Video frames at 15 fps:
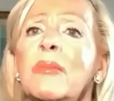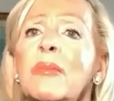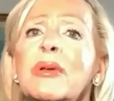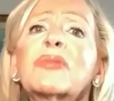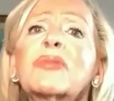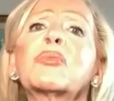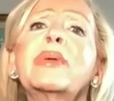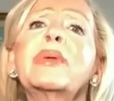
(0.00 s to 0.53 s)

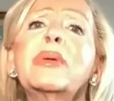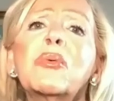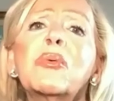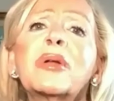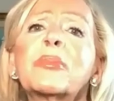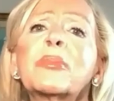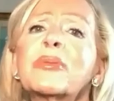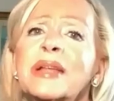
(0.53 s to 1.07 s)
because we
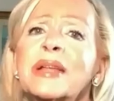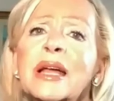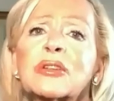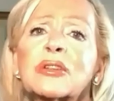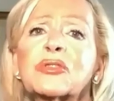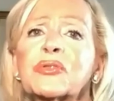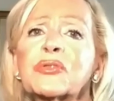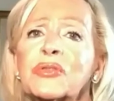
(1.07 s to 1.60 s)
want to
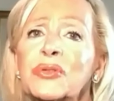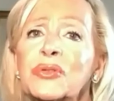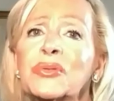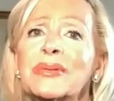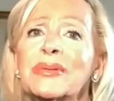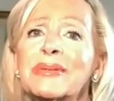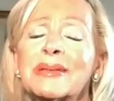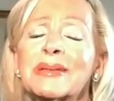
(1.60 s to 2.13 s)
protect your
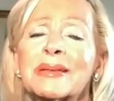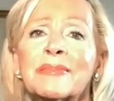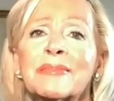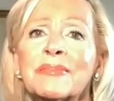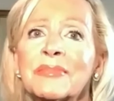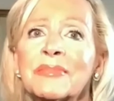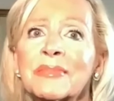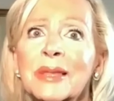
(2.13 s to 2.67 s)
students.
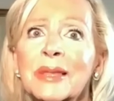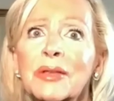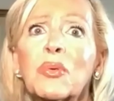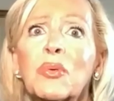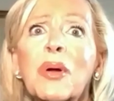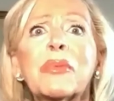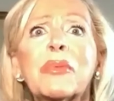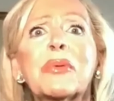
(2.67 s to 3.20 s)
That's
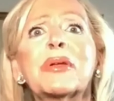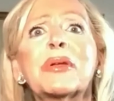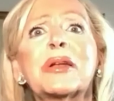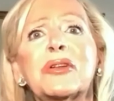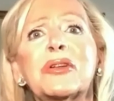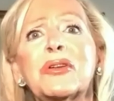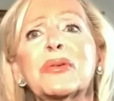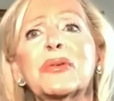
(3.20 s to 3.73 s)
what we want to
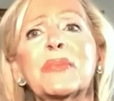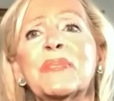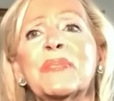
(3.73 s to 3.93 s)
do.